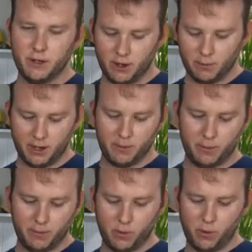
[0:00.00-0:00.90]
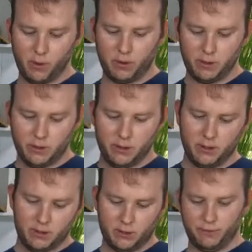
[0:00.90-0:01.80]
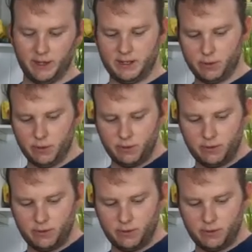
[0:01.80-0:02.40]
you know, become a bit more sort of flexible.